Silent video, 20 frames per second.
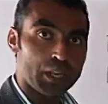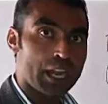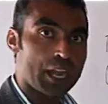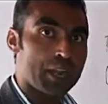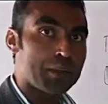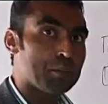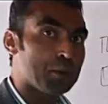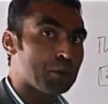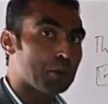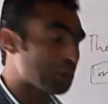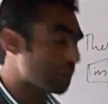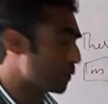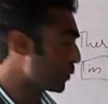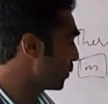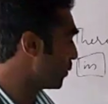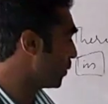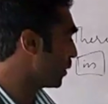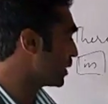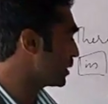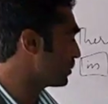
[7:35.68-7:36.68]
2, and
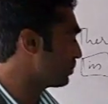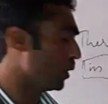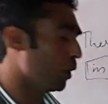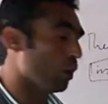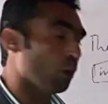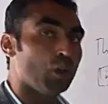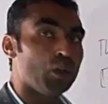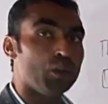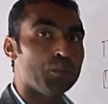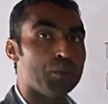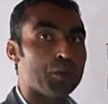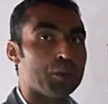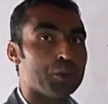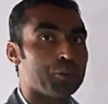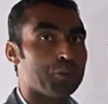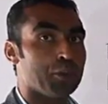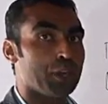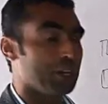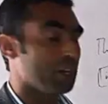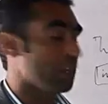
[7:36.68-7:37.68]
book 2 is below
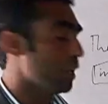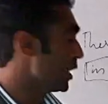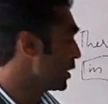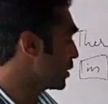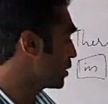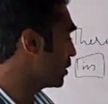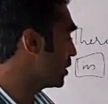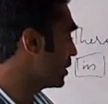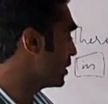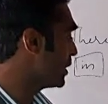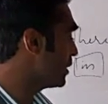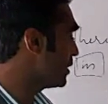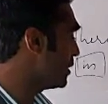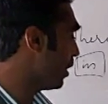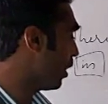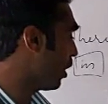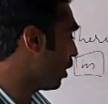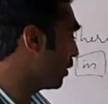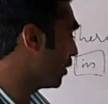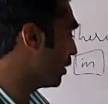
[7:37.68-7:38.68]
book 1. So
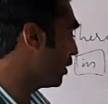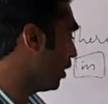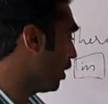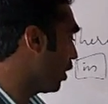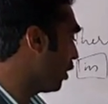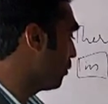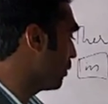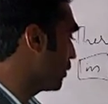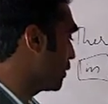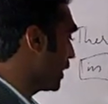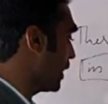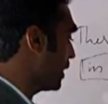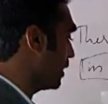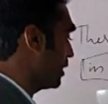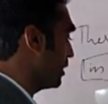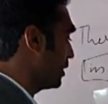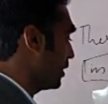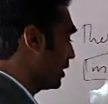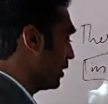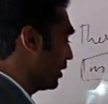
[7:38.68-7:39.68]
this is the order, how we
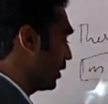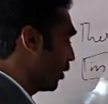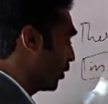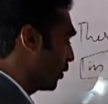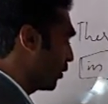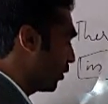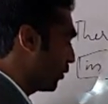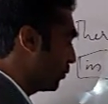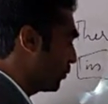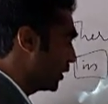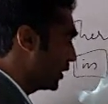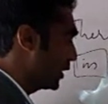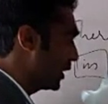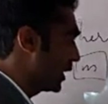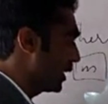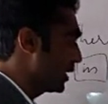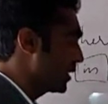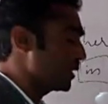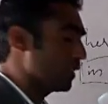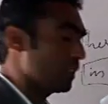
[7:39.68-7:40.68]
tell the order
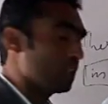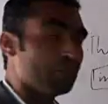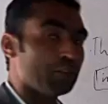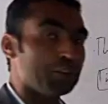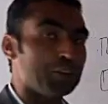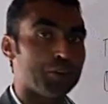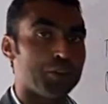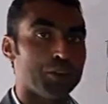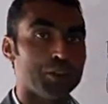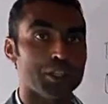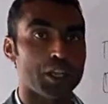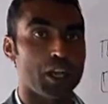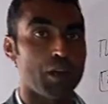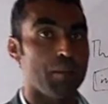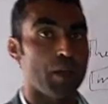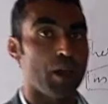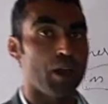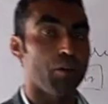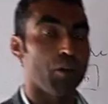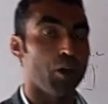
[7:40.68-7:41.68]
of the things if we
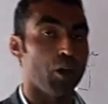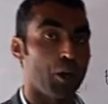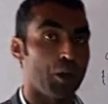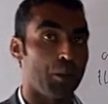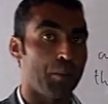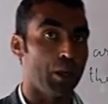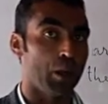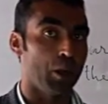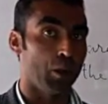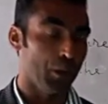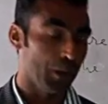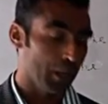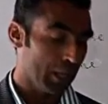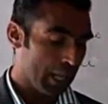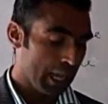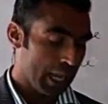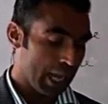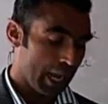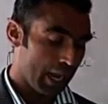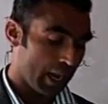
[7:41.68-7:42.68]
use above or
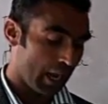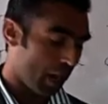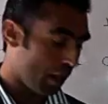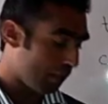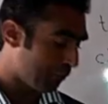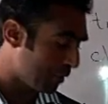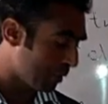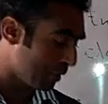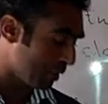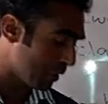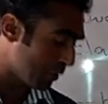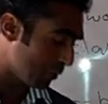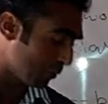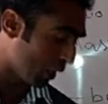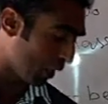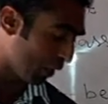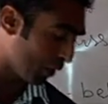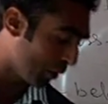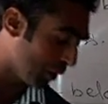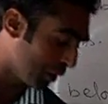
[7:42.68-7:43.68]
below. After
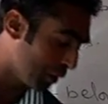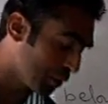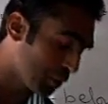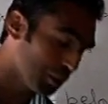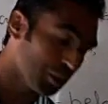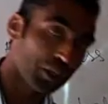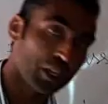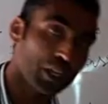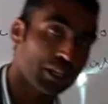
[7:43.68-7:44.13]
this, we are going